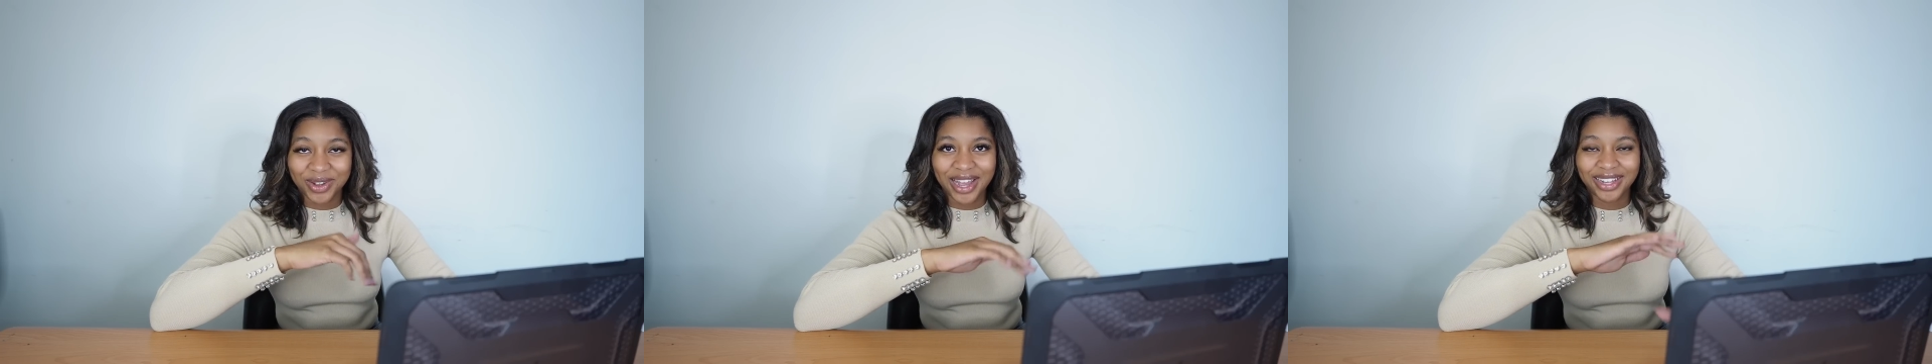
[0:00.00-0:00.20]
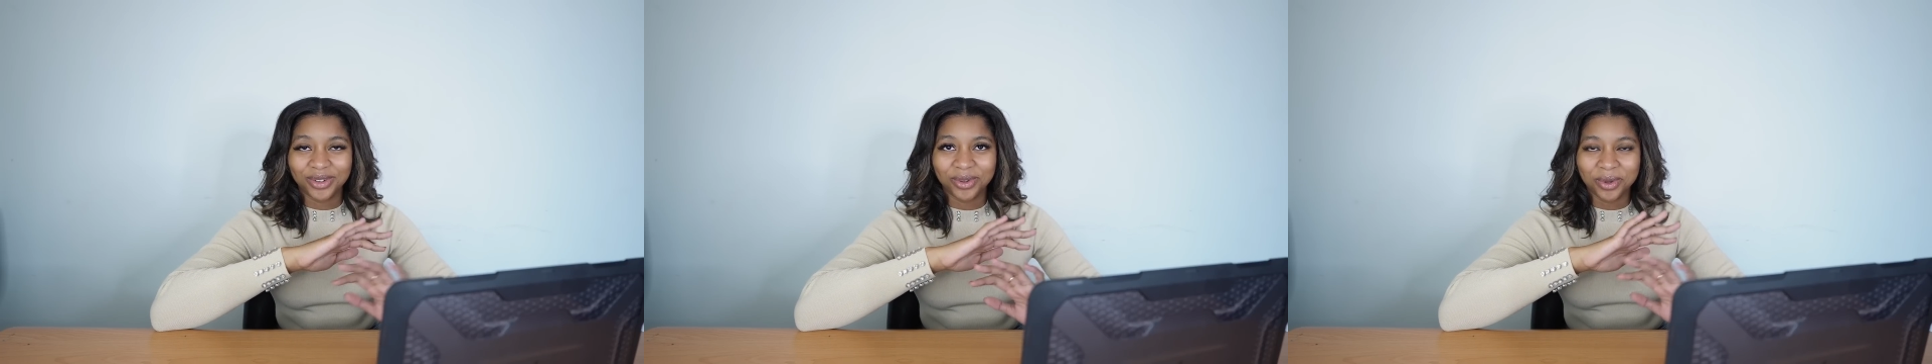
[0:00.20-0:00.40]
I
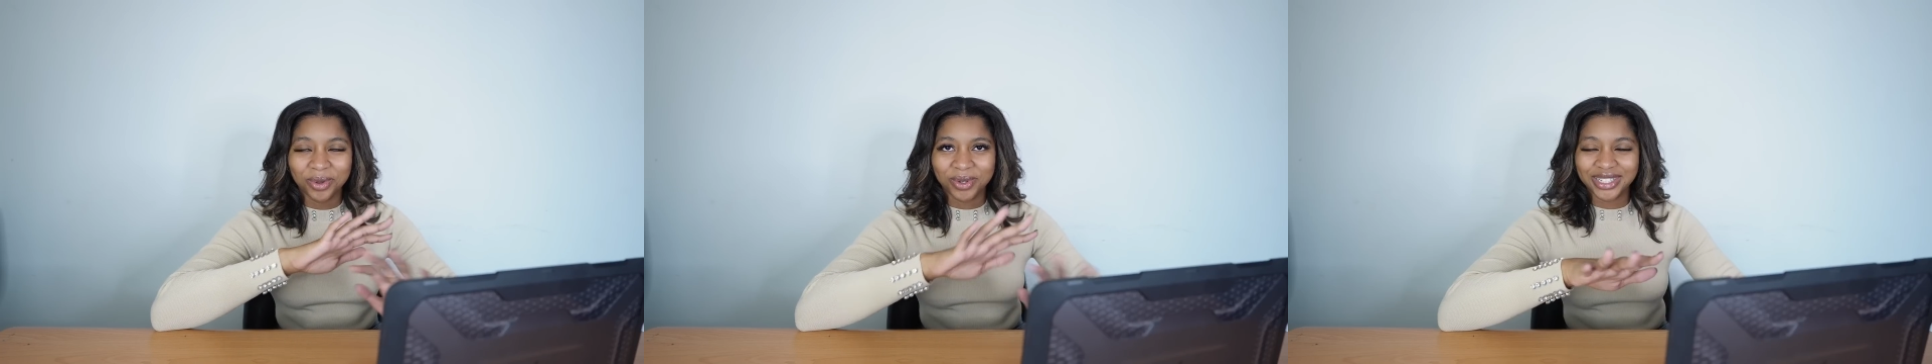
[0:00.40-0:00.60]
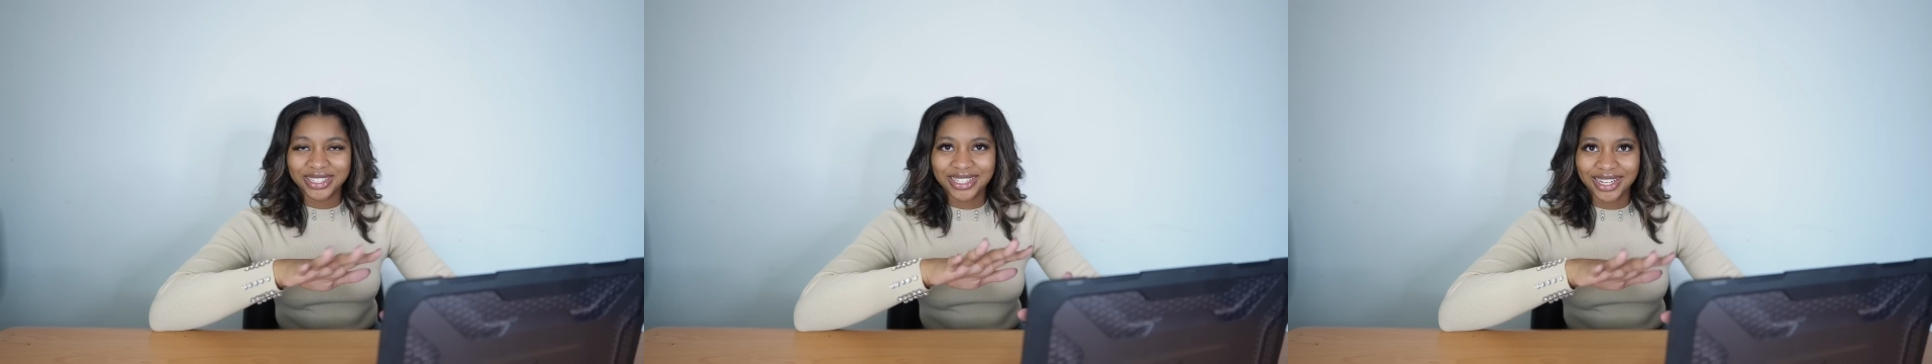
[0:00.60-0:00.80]
had the
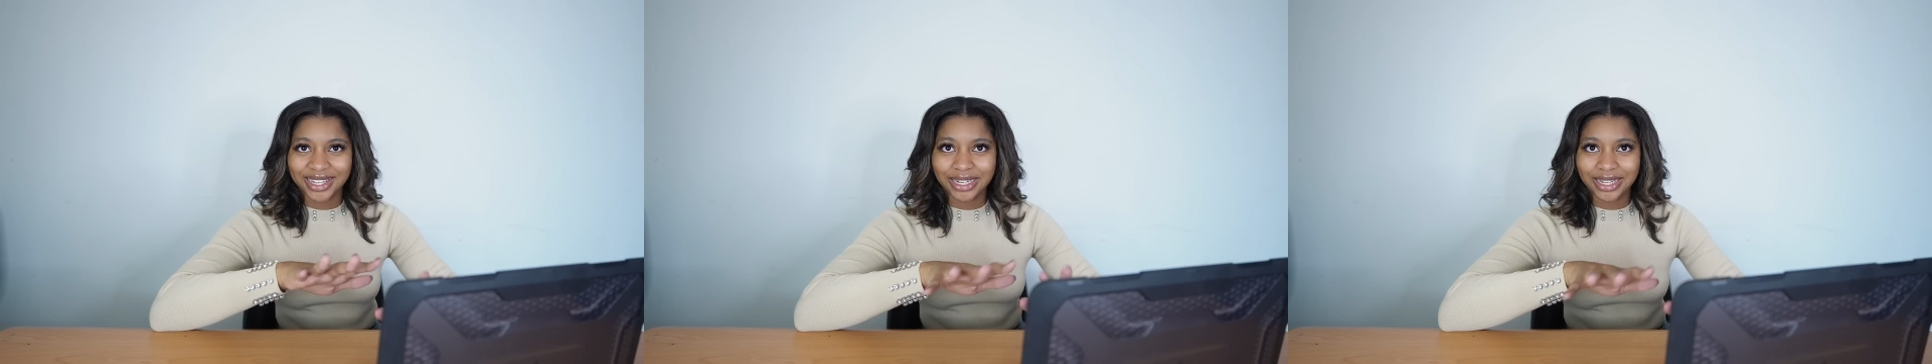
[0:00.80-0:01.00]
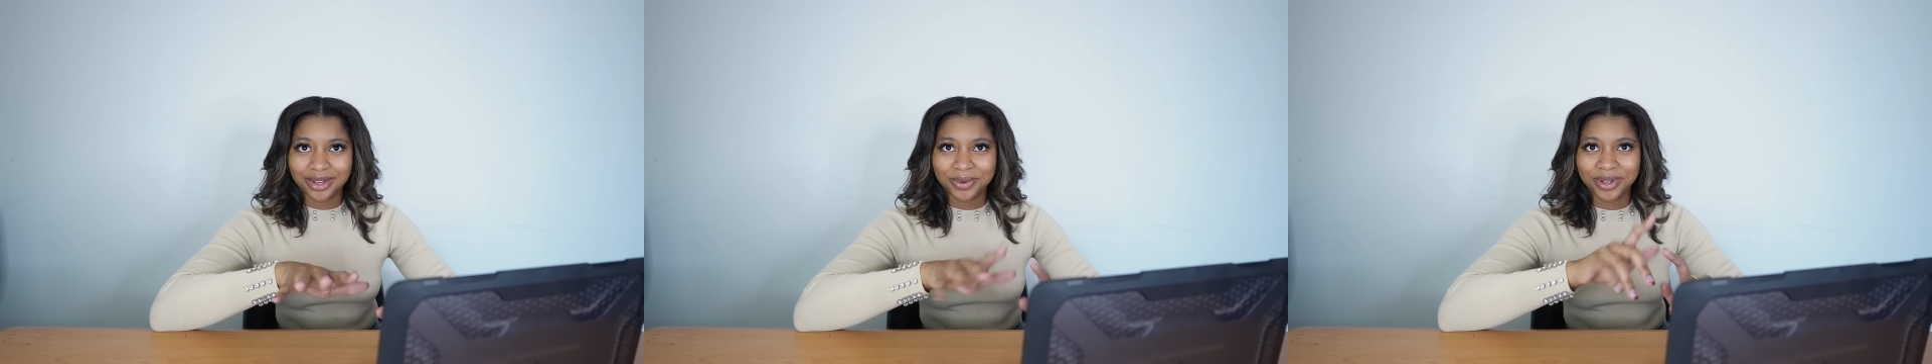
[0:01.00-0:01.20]
whole entire
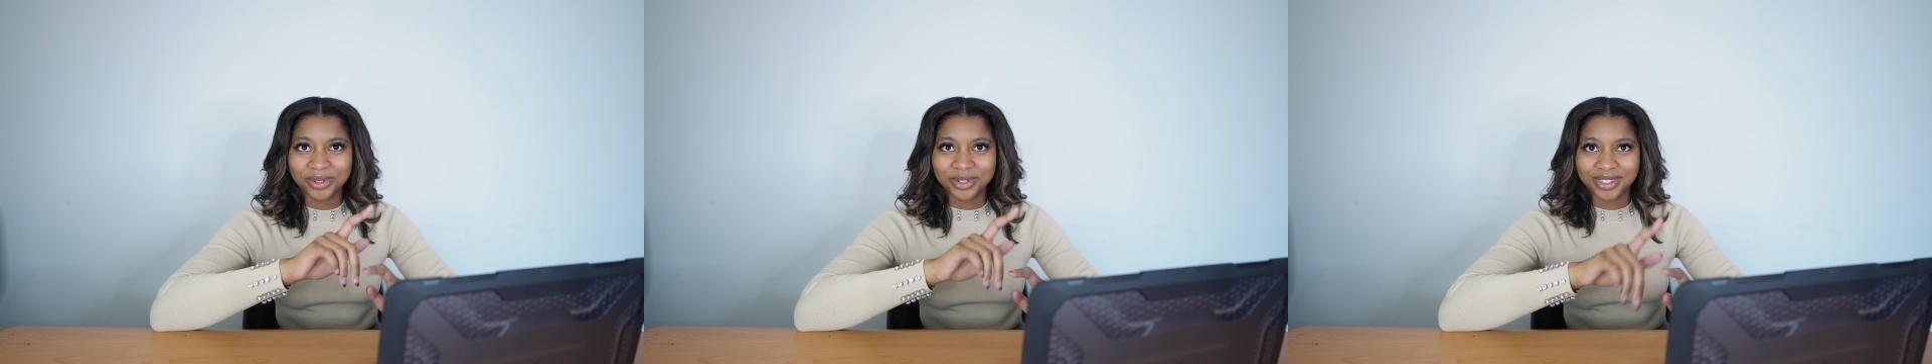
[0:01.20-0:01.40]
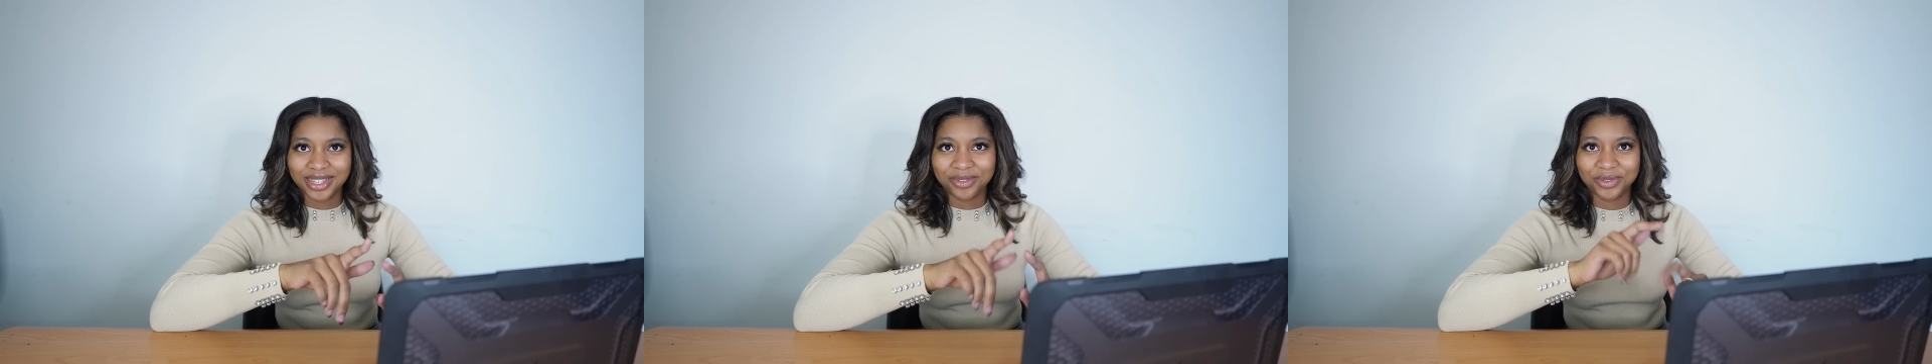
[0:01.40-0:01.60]
day. Why don't
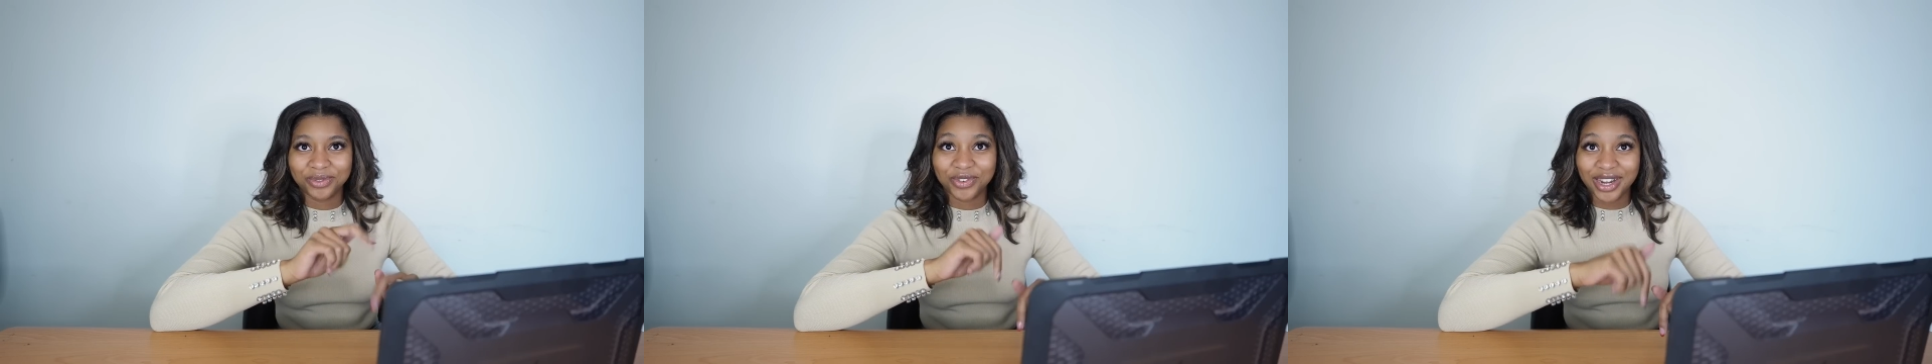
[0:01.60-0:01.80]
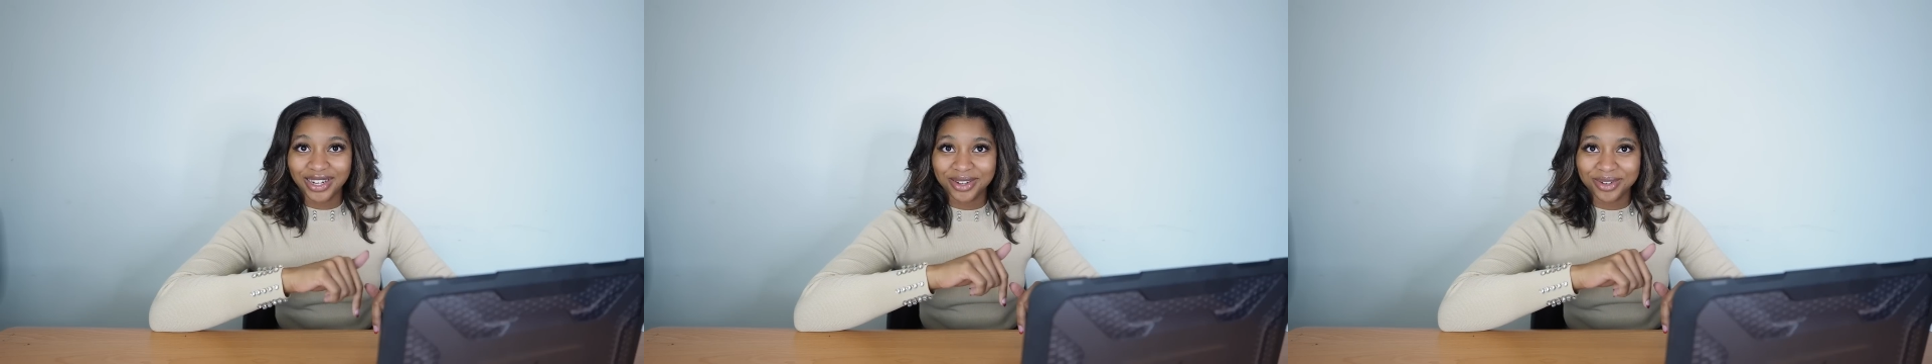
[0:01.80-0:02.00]
I decide
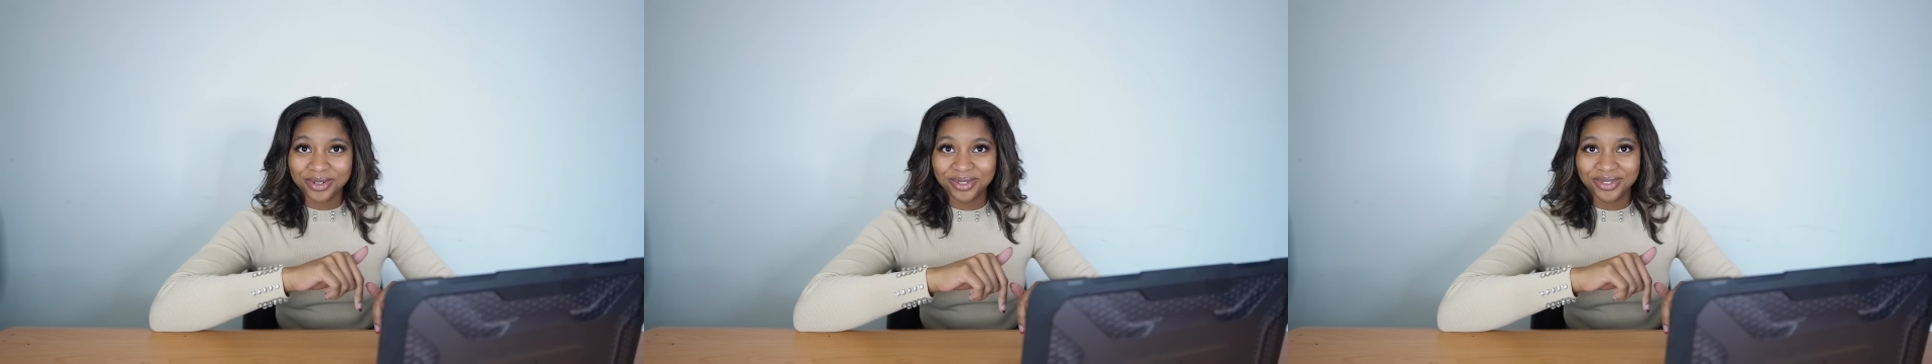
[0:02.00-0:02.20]
right now?